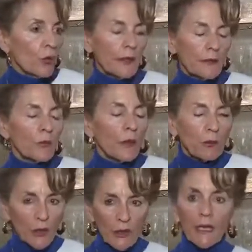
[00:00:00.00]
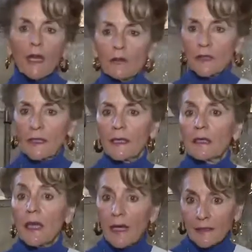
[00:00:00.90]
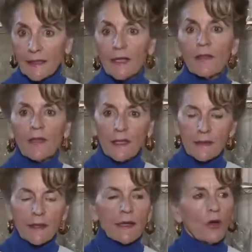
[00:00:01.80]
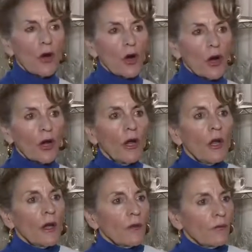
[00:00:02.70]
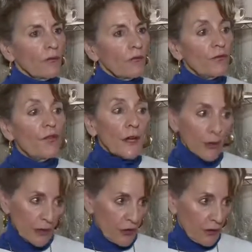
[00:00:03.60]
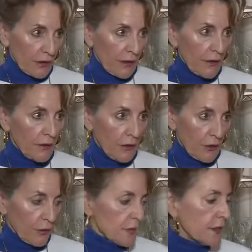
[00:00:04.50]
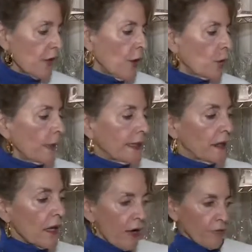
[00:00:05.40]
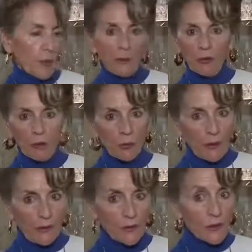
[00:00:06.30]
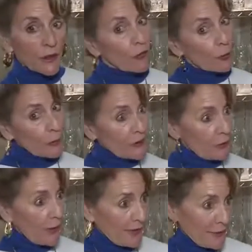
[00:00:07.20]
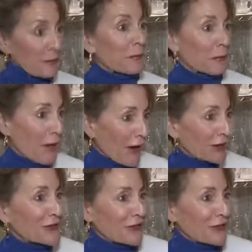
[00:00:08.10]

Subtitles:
We really only like to get things that are very gently used. We love people to bring their silver. We do ask them to polish it.